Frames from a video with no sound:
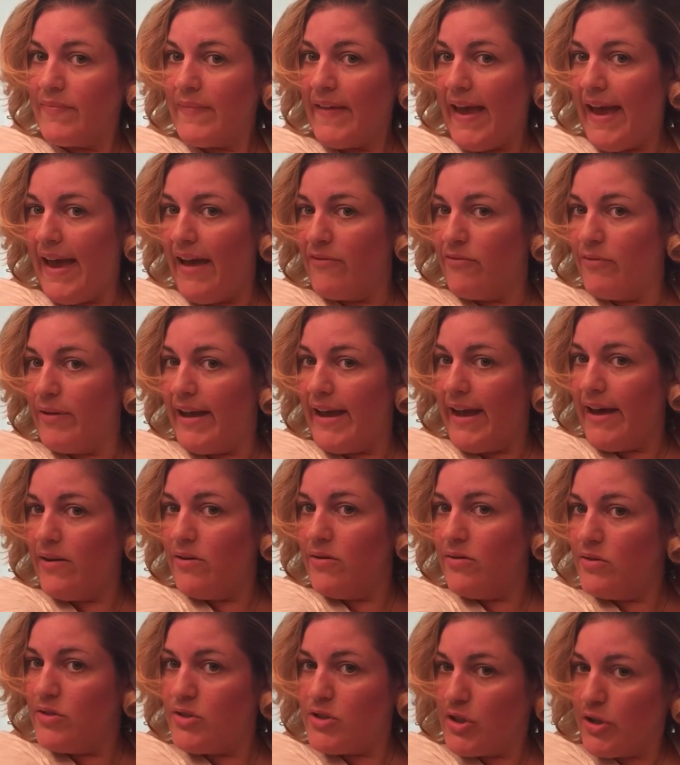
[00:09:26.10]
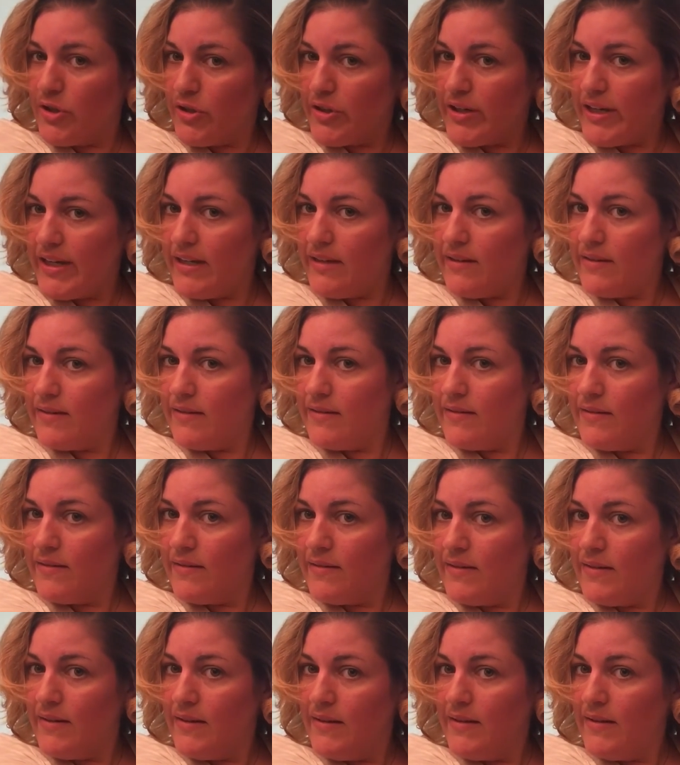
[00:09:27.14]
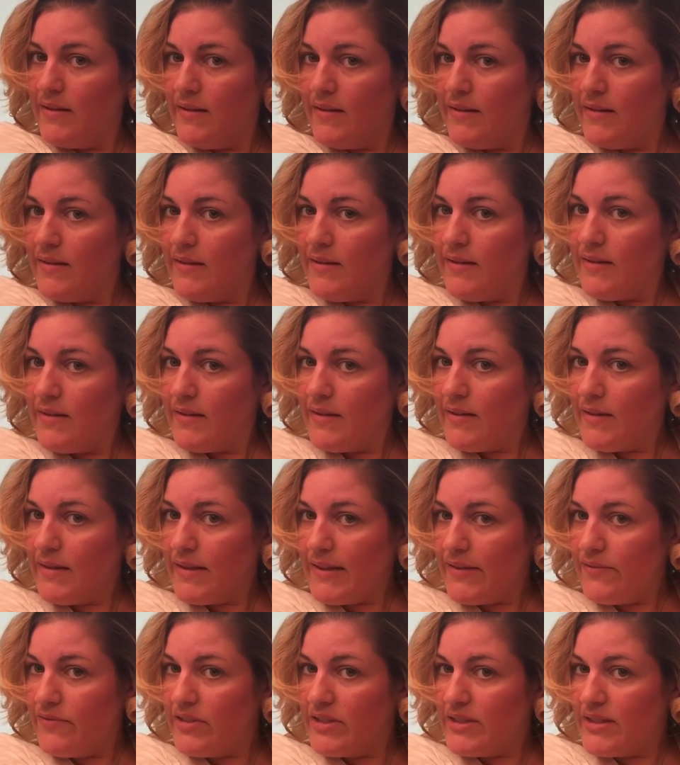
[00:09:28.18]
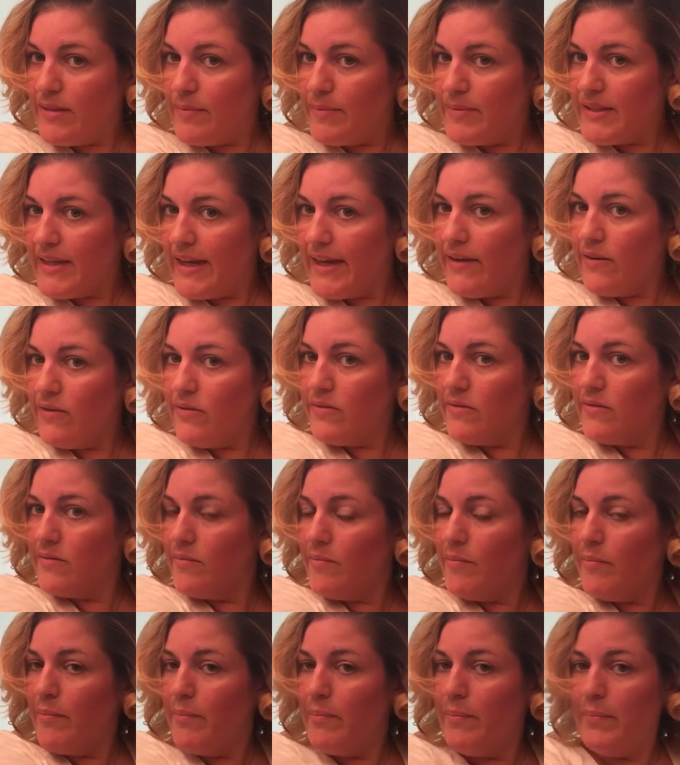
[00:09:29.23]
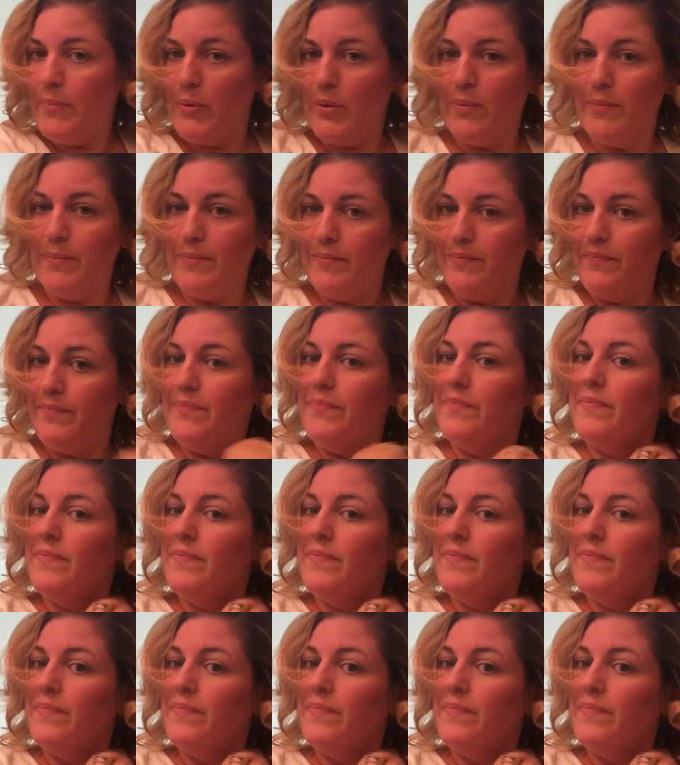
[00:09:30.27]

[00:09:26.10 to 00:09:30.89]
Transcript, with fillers: Halfway out, turn it, leave the tips out, Boom.